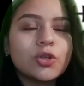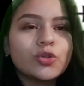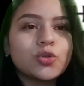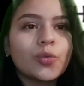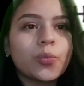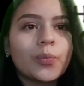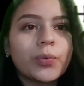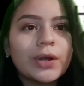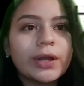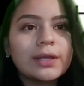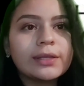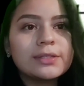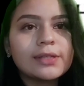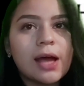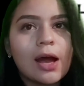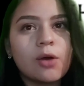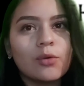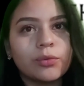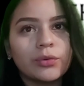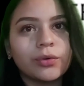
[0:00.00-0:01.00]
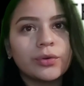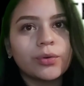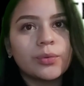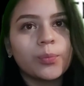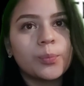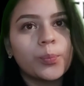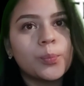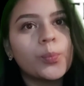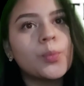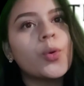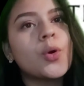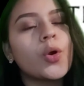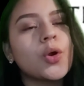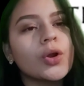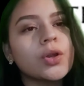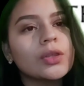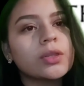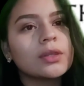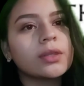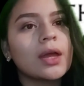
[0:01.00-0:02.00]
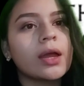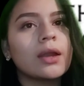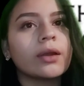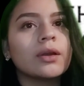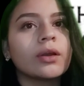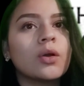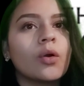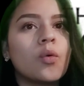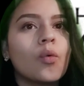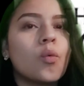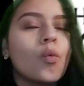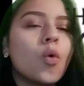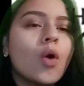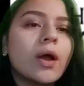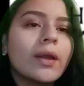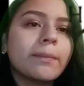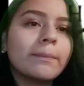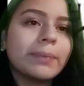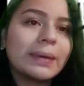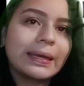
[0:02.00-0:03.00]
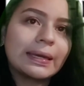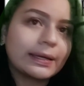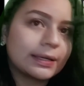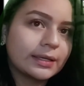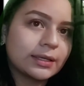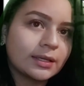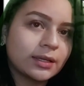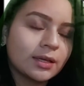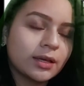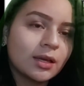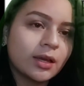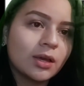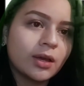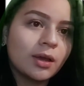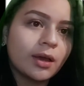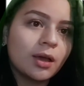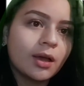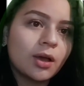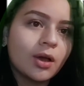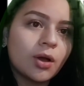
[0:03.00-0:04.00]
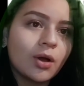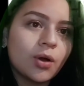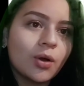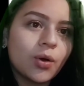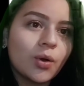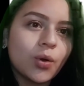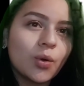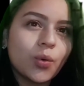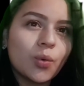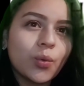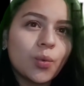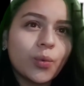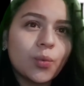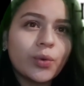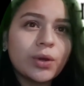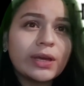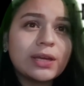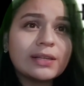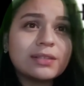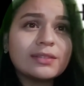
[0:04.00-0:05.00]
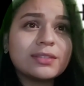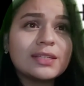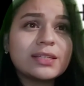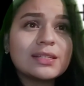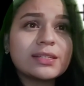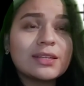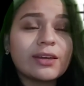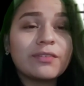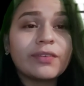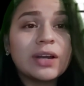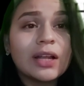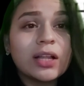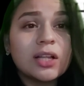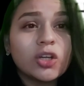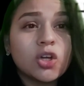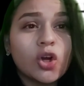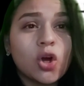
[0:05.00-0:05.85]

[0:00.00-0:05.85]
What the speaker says: to bring down more than one bank. With these several